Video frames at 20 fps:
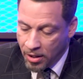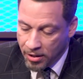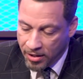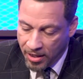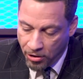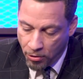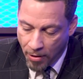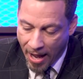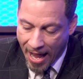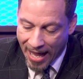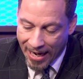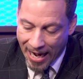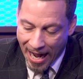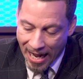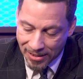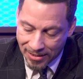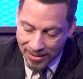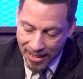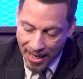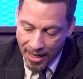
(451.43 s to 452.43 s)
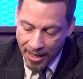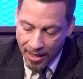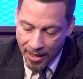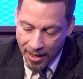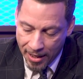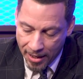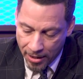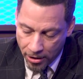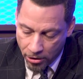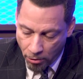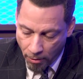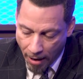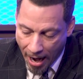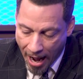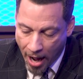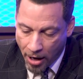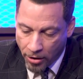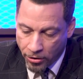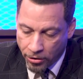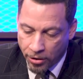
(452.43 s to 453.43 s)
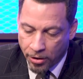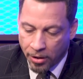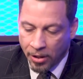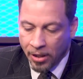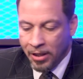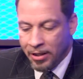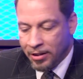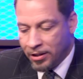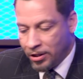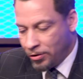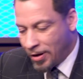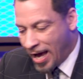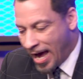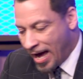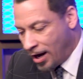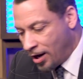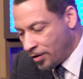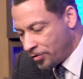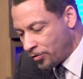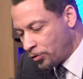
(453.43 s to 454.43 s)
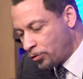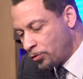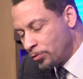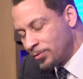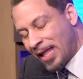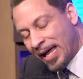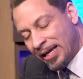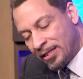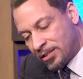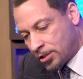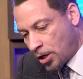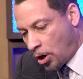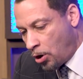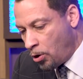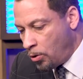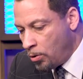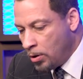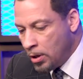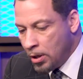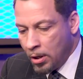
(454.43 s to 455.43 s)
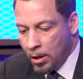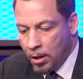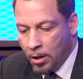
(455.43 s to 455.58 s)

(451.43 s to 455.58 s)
Then you had Isaiah and Crowder. Then you had other groups like so.